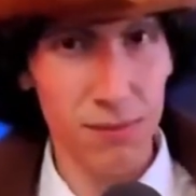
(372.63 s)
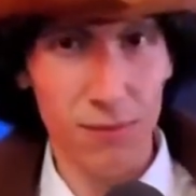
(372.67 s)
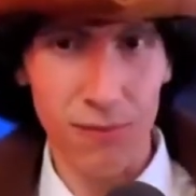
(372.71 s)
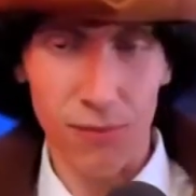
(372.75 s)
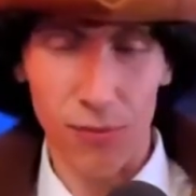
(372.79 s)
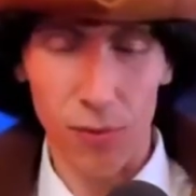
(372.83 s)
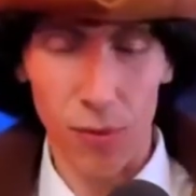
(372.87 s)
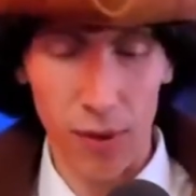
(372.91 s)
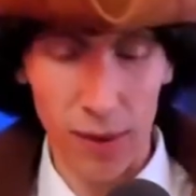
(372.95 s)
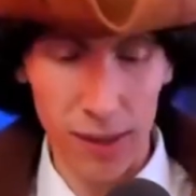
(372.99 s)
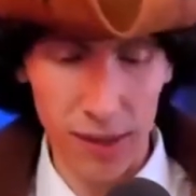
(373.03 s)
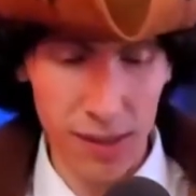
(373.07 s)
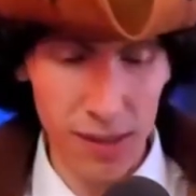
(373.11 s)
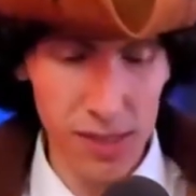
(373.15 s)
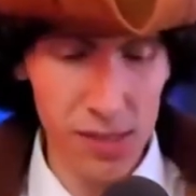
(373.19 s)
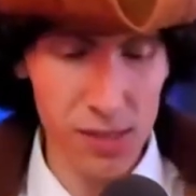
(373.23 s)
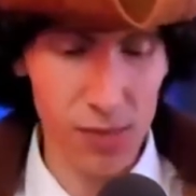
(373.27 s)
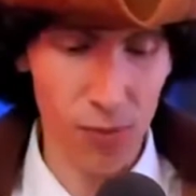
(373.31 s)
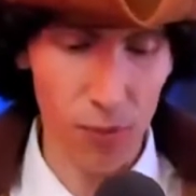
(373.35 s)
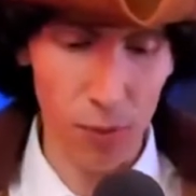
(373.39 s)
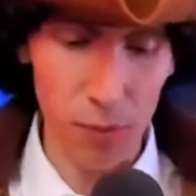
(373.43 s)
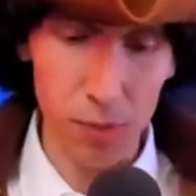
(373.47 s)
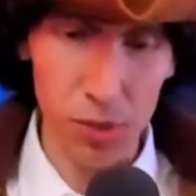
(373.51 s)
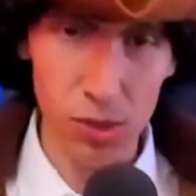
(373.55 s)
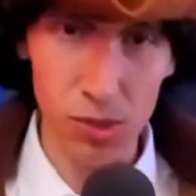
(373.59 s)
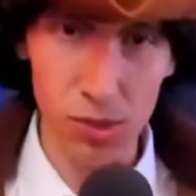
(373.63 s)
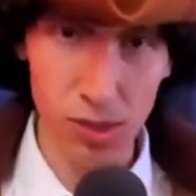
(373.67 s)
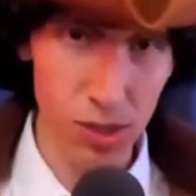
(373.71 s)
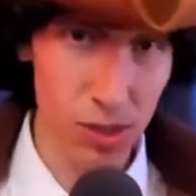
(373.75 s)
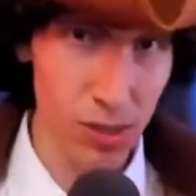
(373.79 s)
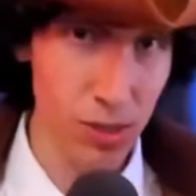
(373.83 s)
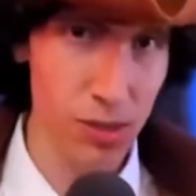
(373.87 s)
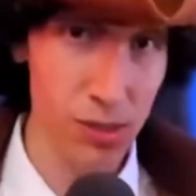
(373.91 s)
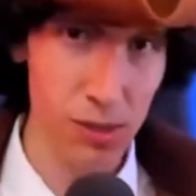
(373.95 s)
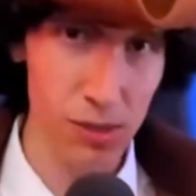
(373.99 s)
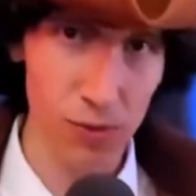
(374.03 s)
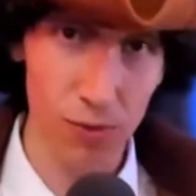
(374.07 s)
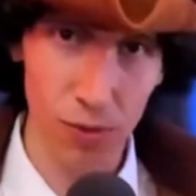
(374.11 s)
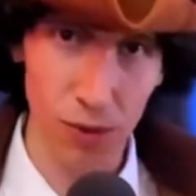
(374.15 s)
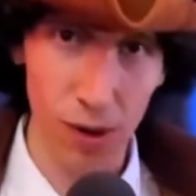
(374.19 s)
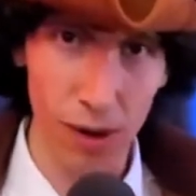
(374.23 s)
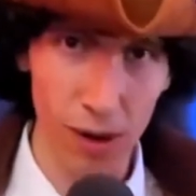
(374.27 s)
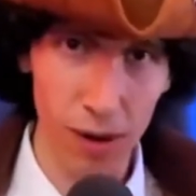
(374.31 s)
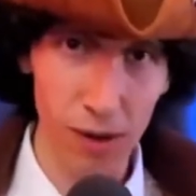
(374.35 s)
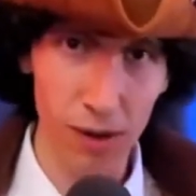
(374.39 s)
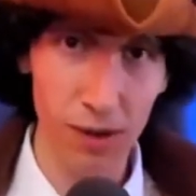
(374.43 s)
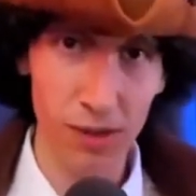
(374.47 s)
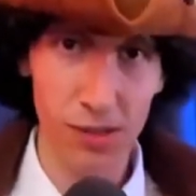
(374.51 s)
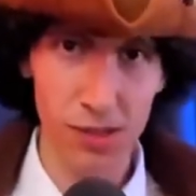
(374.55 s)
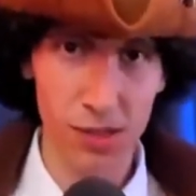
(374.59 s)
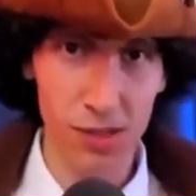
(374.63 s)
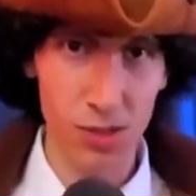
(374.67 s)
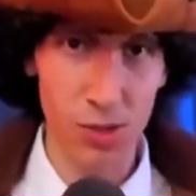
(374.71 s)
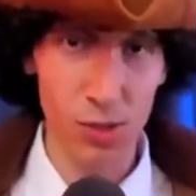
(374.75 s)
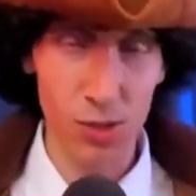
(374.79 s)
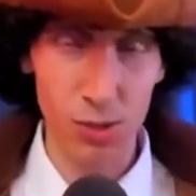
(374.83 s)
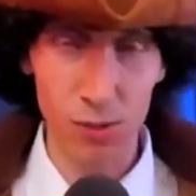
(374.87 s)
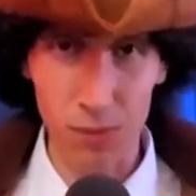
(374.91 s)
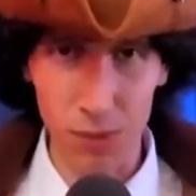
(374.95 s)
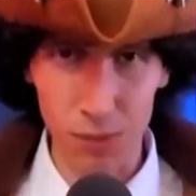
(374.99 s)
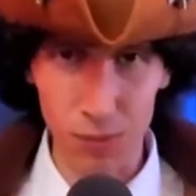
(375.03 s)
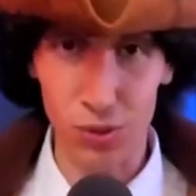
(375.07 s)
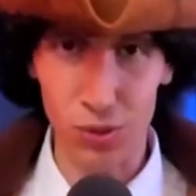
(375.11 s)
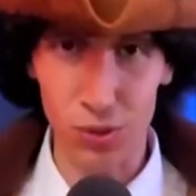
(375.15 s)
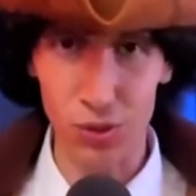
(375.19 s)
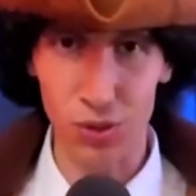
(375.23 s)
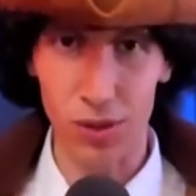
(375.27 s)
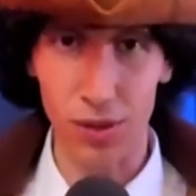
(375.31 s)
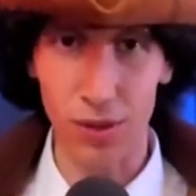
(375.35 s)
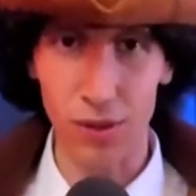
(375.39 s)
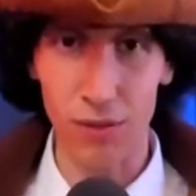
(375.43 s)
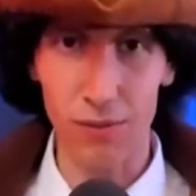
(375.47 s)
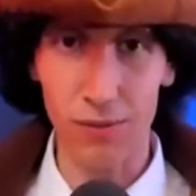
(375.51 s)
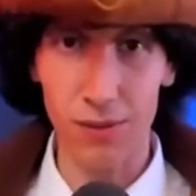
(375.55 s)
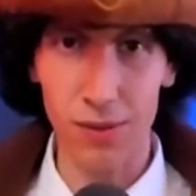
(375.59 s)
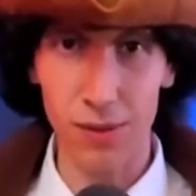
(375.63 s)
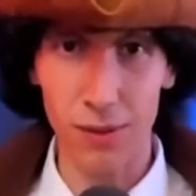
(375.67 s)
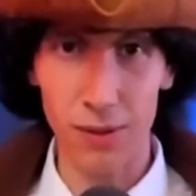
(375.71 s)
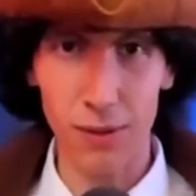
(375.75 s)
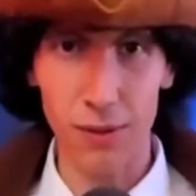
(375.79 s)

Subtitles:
at least for musicians and for artists, it should be preserved.